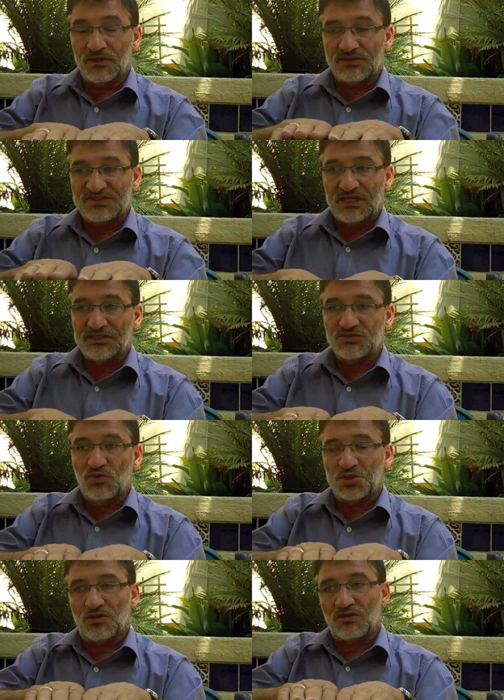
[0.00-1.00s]
cells
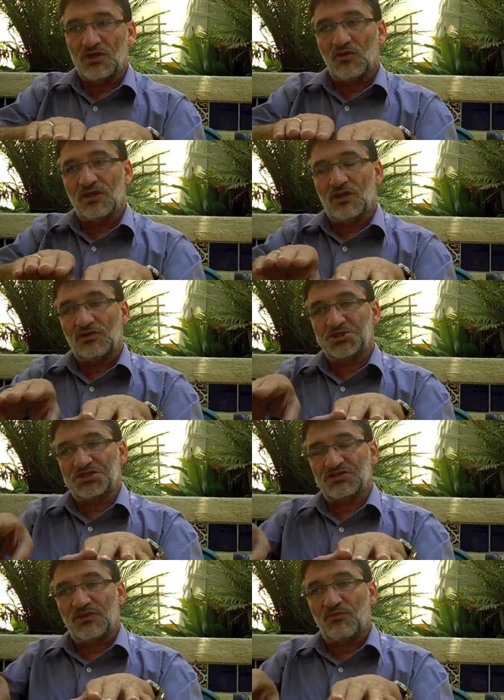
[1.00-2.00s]
which are
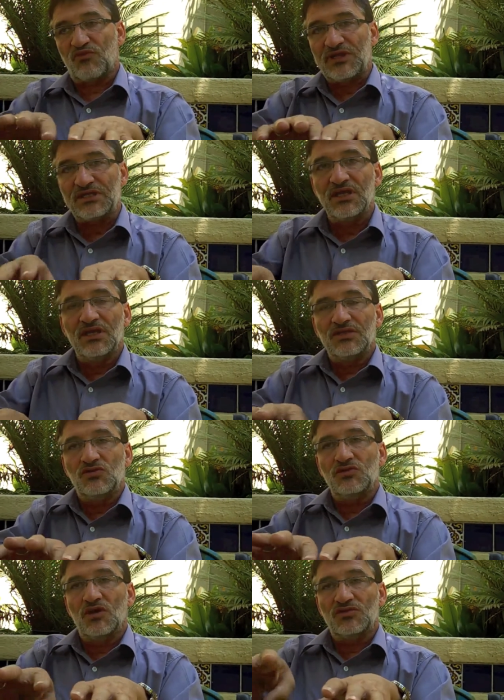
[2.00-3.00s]
just on the brink
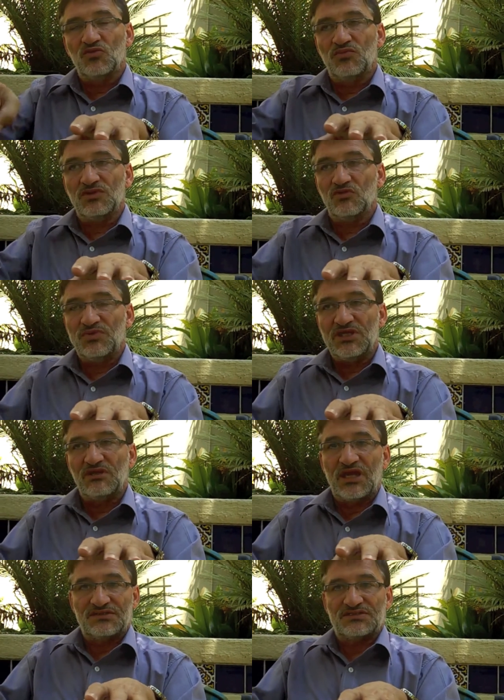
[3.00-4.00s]
to being
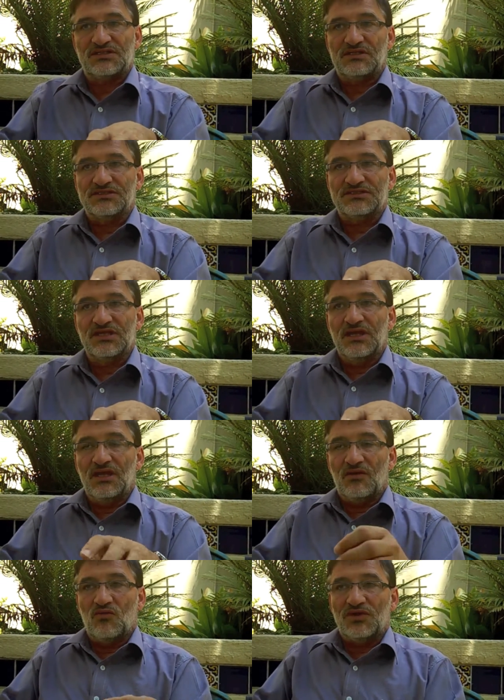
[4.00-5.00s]
cancer cells.
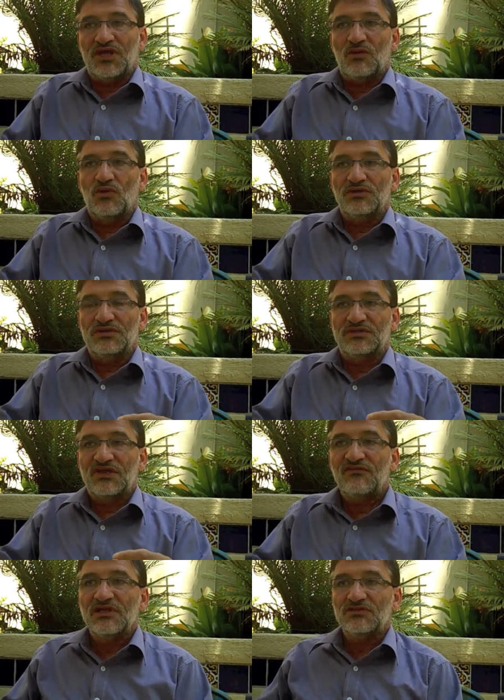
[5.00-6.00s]
What I want
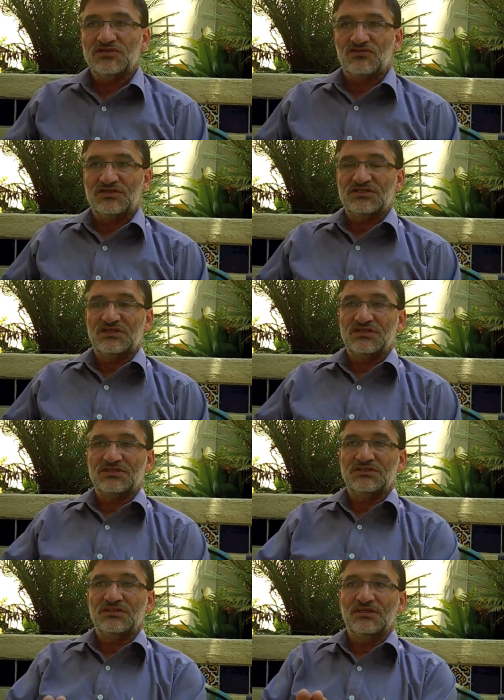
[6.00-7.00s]
definitely to stress
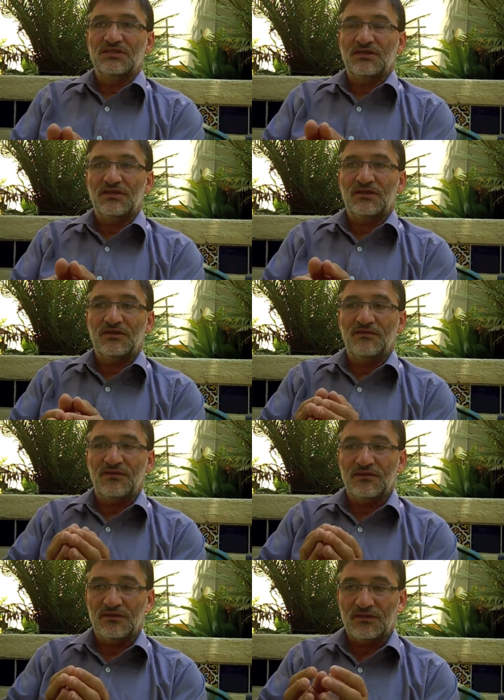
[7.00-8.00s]
is
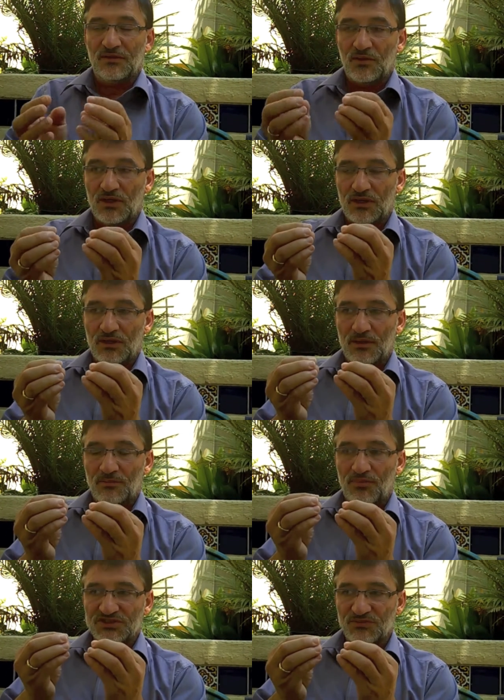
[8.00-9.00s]
the
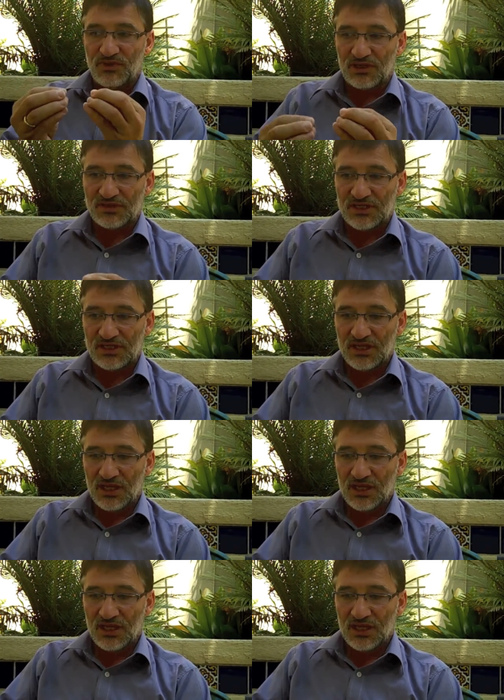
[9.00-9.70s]
possibility.